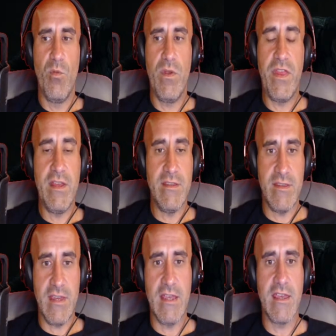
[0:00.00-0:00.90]
with
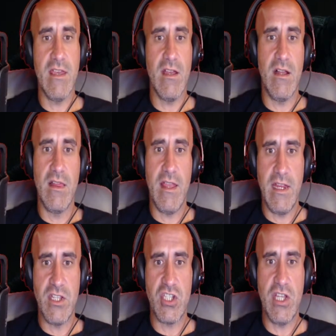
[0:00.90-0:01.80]
Ezekiel
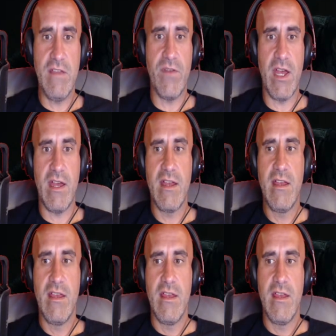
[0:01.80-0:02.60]
and Shiva.